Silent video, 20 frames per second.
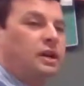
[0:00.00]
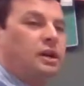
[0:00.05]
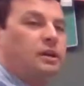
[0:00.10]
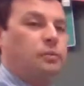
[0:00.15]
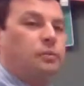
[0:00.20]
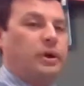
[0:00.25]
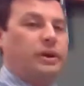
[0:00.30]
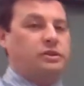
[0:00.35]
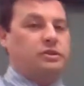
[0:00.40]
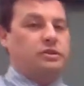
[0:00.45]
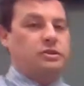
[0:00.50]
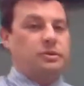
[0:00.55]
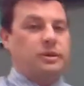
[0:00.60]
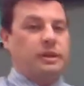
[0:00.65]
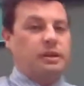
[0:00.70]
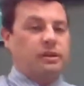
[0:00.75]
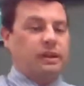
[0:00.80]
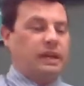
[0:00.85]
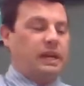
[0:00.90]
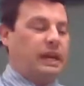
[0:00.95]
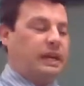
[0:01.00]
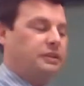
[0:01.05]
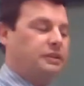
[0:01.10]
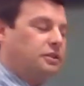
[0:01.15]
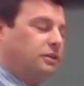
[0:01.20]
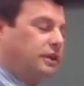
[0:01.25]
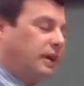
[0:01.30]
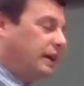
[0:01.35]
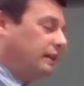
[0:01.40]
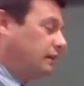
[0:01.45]
whether to hear the case
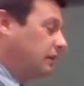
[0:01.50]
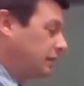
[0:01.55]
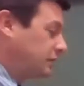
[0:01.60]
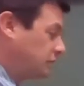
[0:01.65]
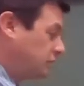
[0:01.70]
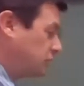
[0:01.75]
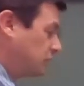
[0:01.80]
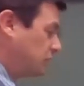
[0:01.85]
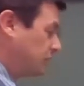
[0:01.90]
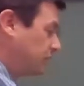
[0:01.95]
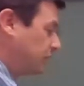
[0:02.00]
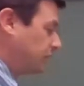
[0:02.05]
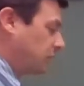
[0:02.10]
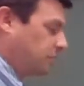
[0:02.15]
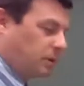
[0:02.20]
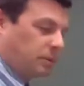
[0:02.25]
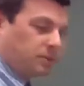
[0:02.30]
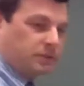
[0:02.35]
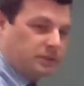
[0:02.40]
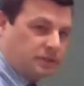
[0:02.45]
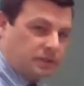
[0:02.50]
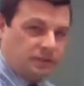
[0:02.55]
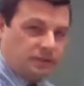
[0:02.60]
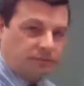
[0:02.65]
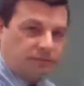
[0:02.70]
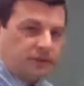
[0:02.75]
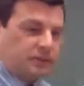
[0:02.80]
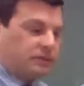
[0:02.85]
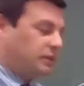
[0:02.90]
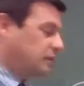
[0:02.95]
or not. And let's assume for the purposes of
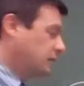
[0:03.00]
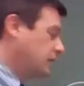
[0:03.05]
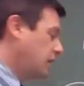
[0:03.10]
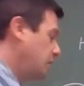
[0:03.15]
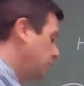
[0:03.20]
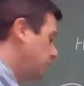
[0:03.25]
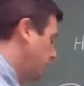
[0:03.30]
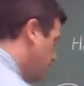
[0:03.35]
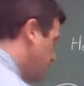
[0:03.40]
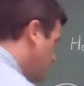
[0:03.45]
this example